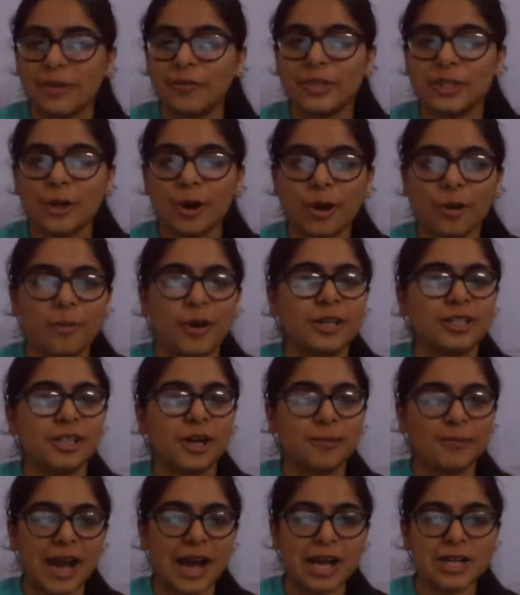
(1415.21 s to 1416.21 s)
We talk about
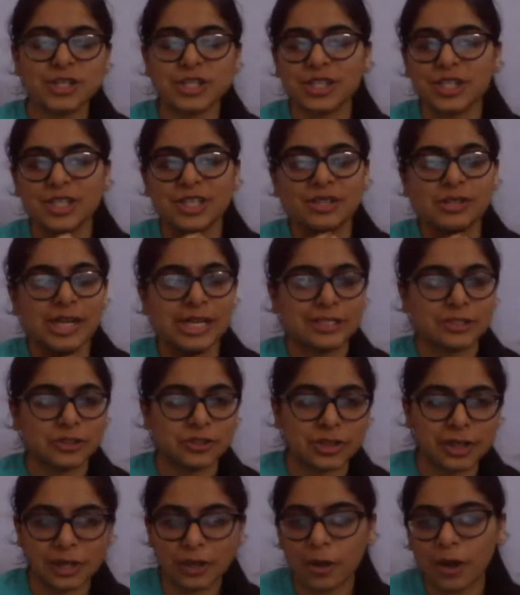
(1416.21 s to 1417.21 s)
your passion
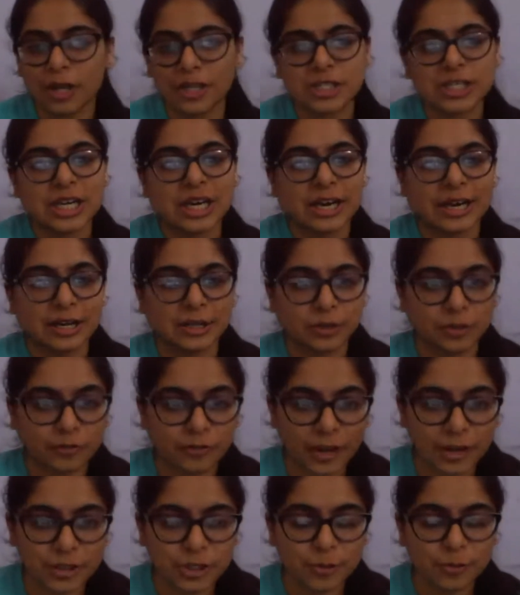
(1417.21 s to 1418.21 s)
related to technology, related to
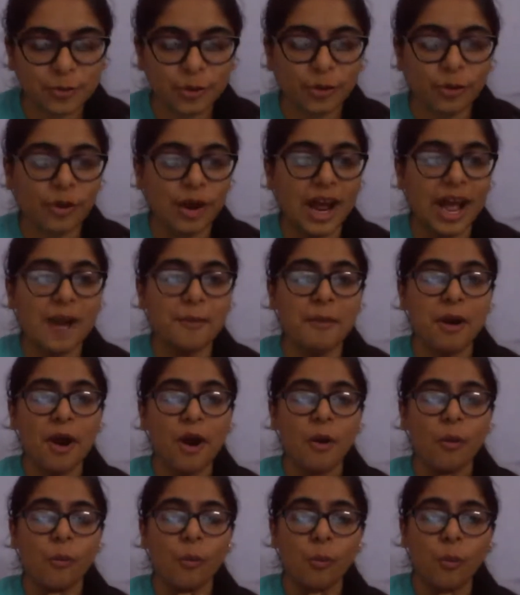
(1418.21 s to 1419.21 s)
the fellowship program.
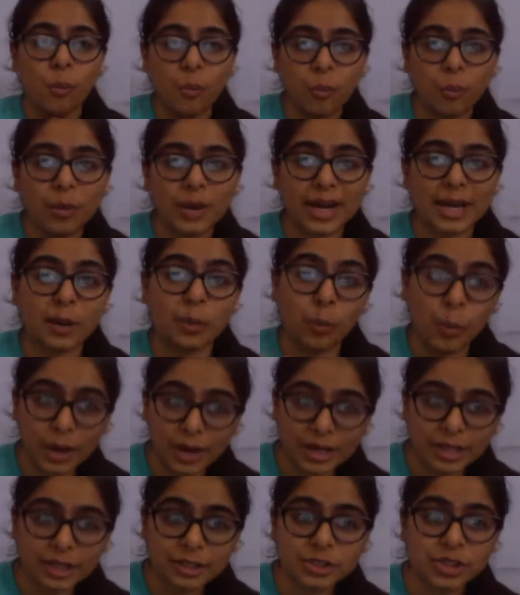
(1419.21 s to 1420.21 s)

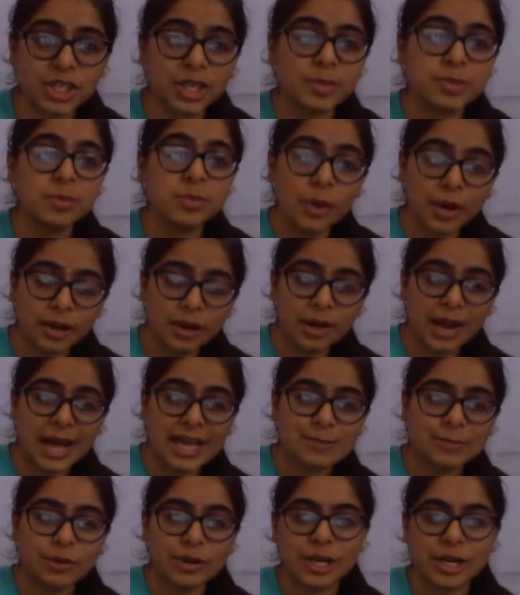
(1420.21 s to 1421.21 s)
What are your dreams? What are your
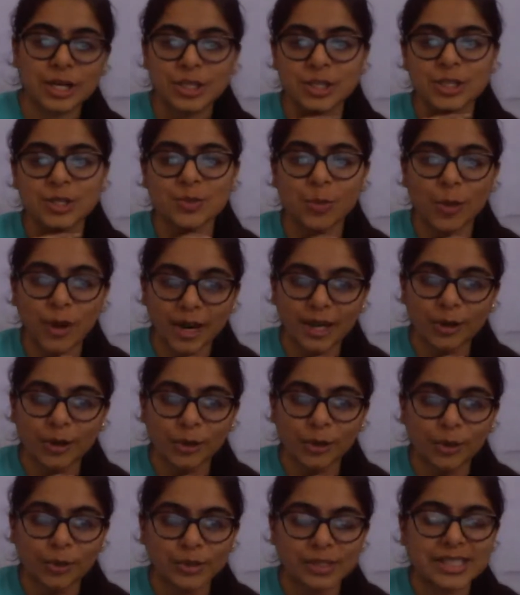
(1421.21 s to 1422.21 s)
aspirations? What are
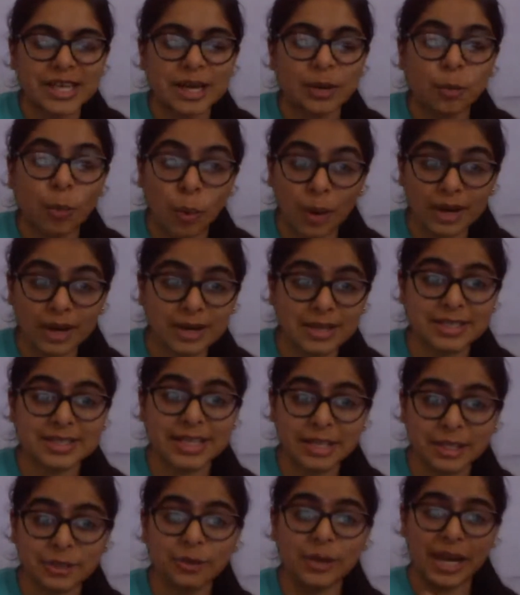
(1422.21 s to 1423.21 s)
your goals? And what it
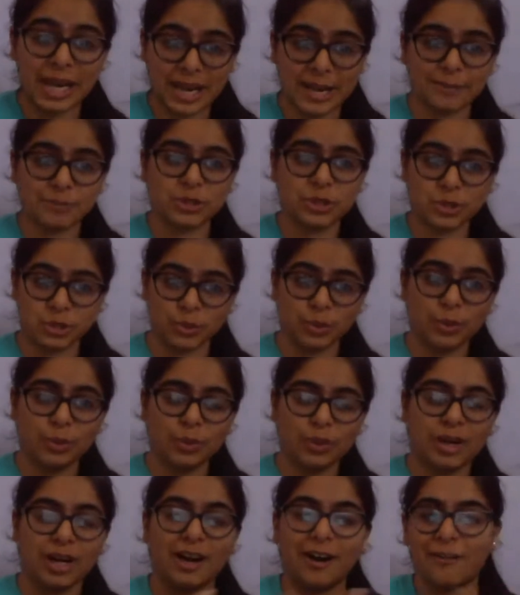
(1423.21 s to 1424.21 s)
is that you aim to
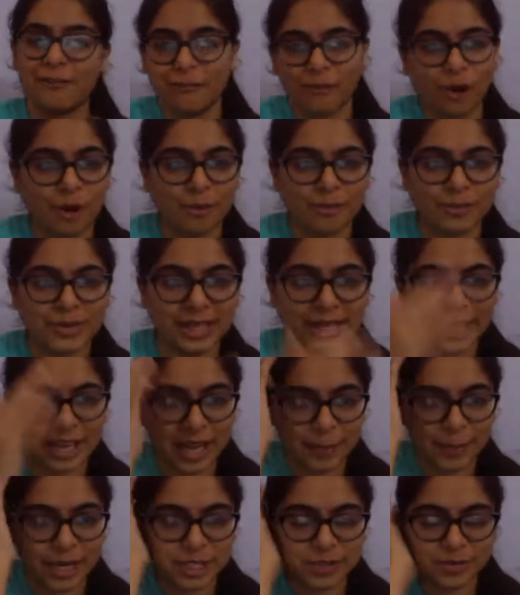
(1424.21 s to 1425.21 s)
do from
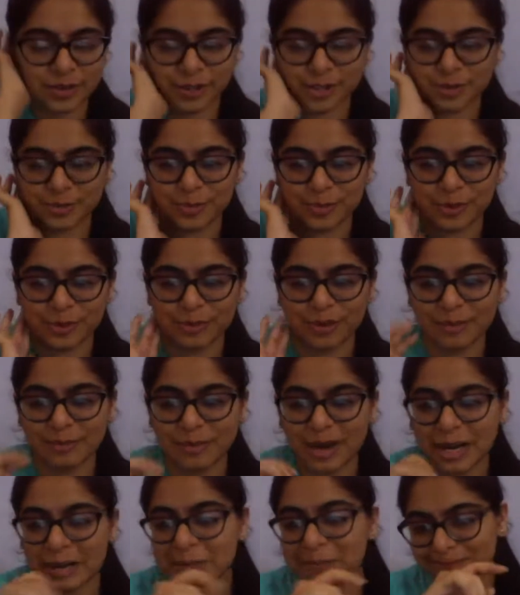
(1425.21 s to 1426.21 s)
the MLH Fellowship program,
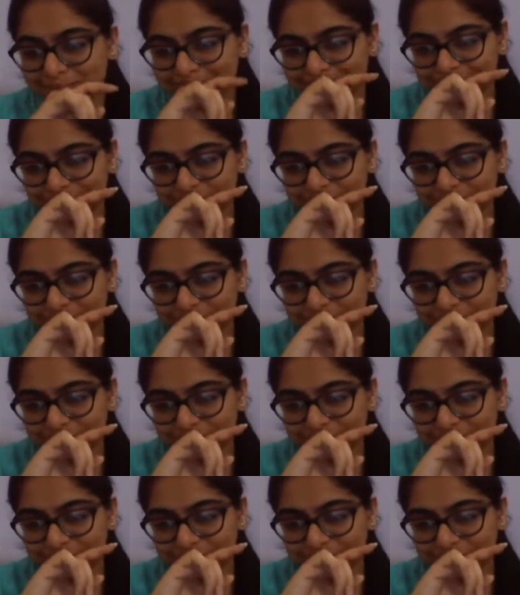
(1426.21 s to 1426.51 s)
right?